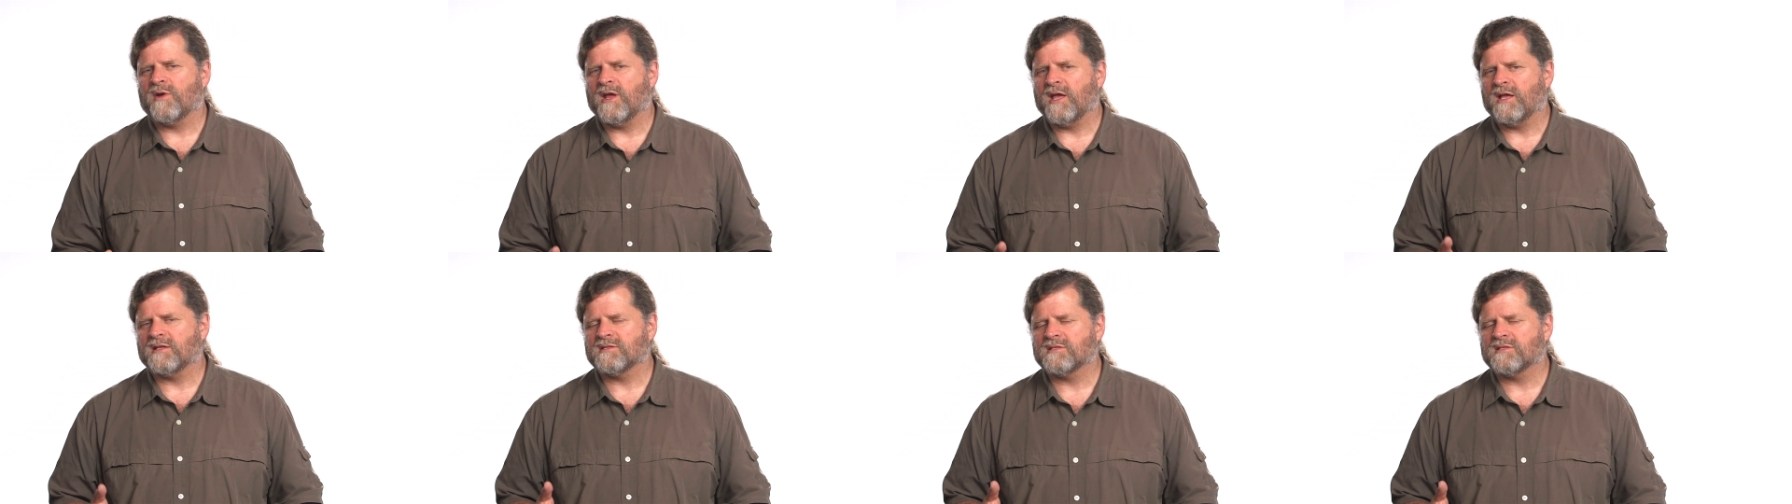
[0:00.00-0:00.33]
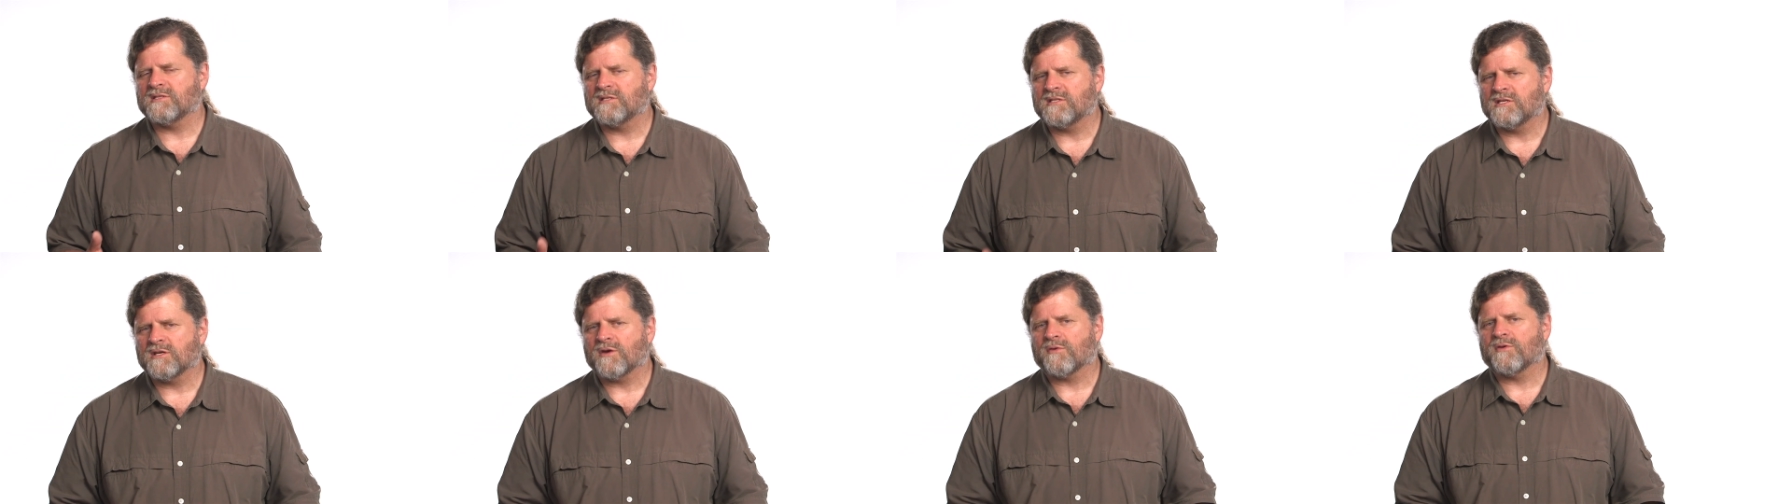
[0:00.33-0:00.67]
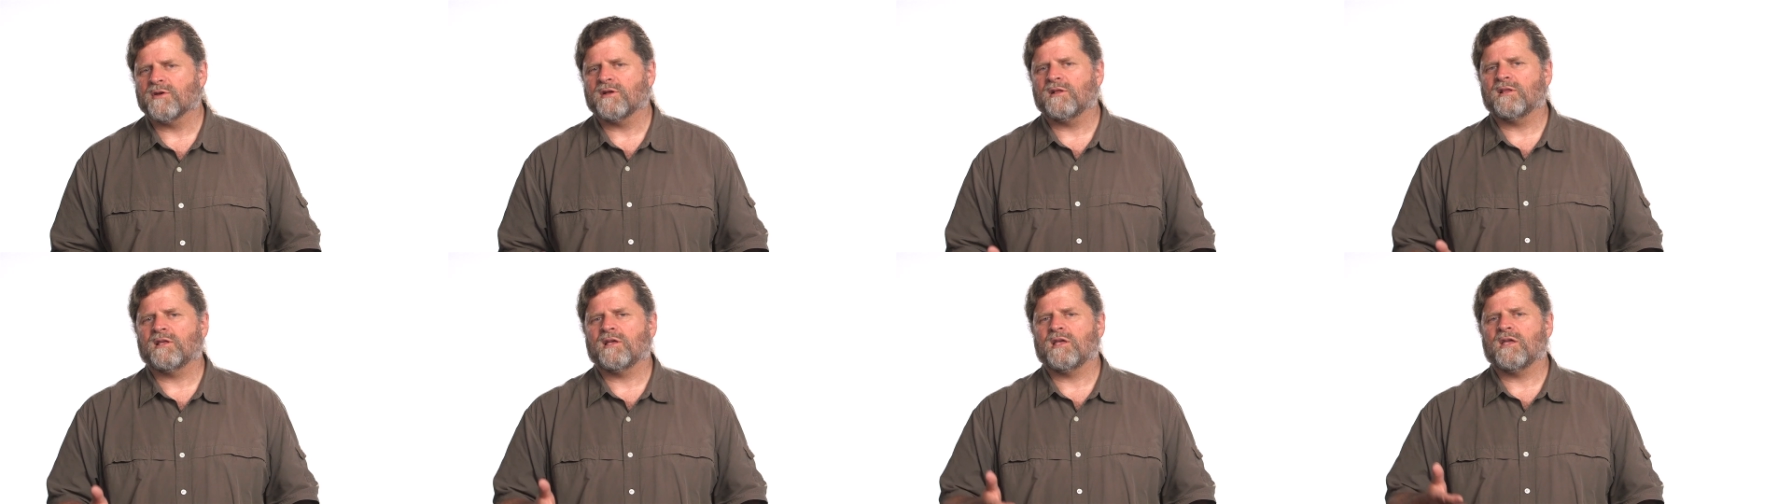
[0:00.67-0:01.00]
ran
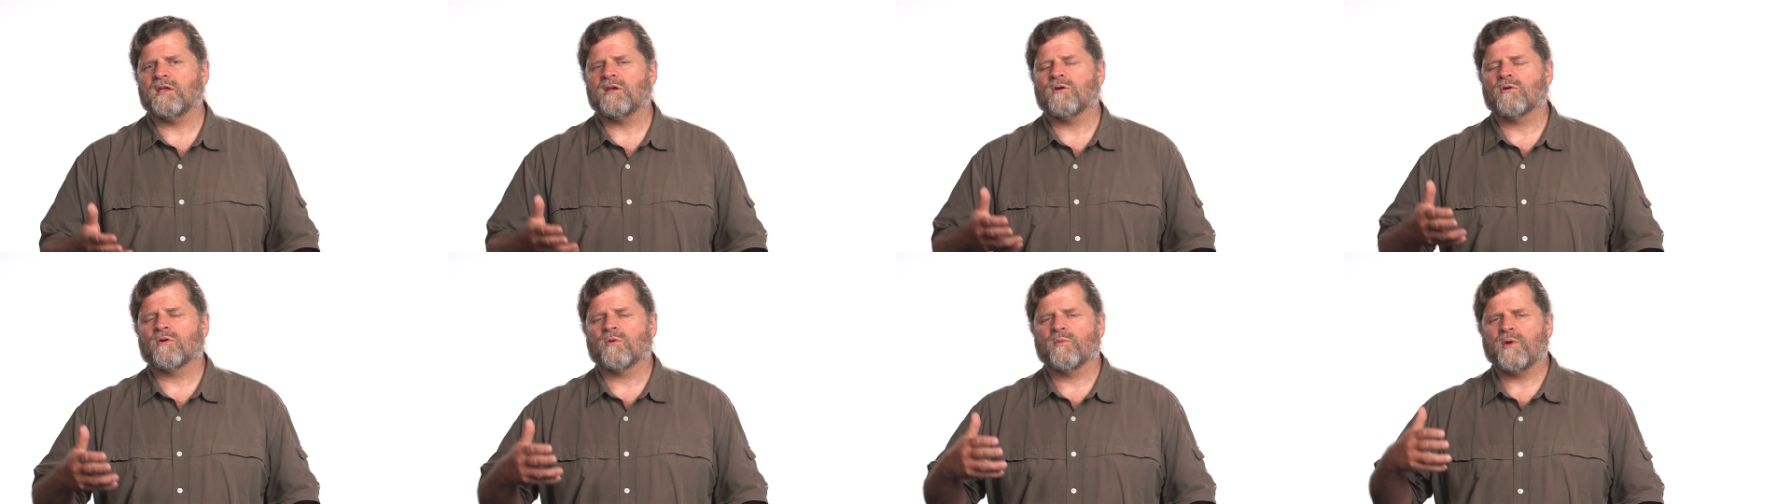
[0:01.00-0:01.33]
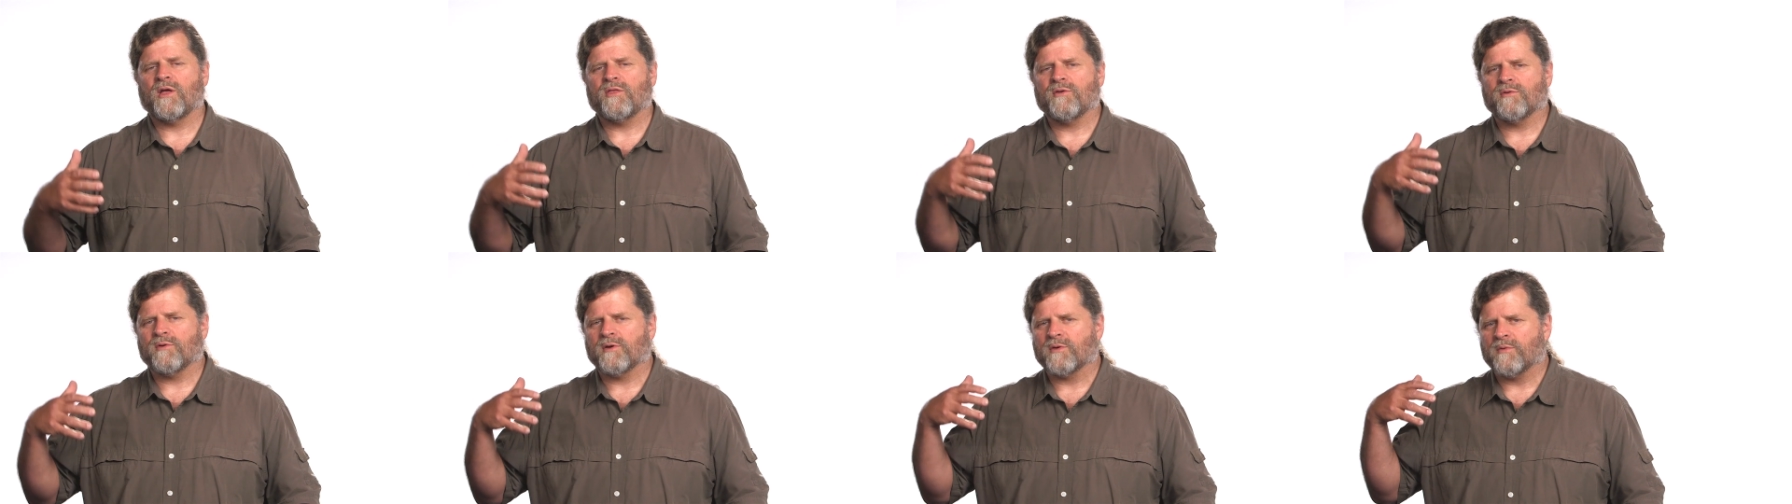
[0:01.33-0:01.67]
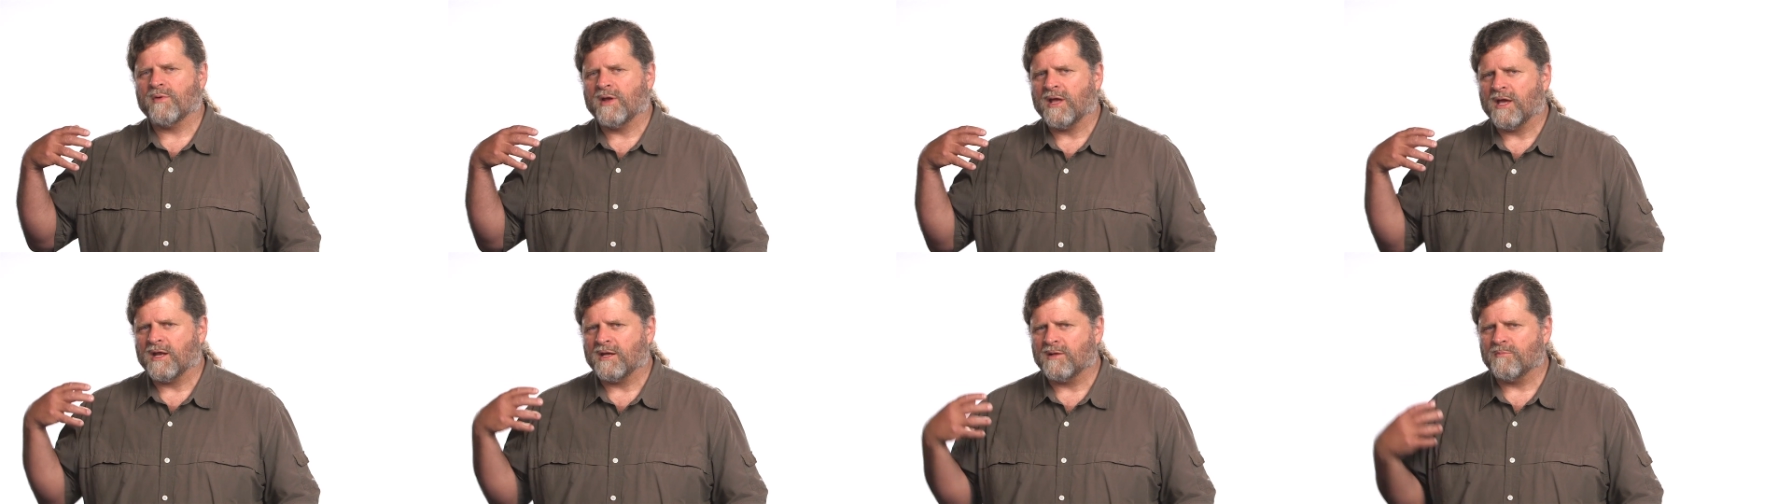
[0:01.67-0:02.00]
serially or whether it
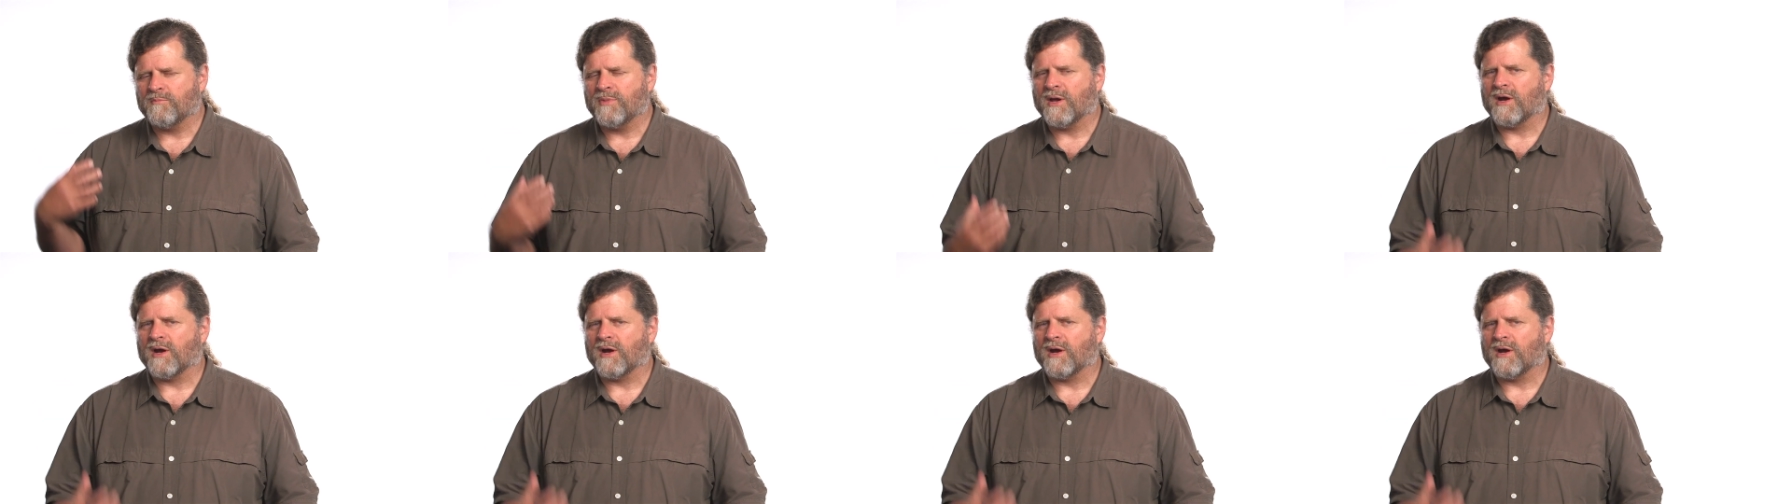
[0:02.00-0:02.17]
ran in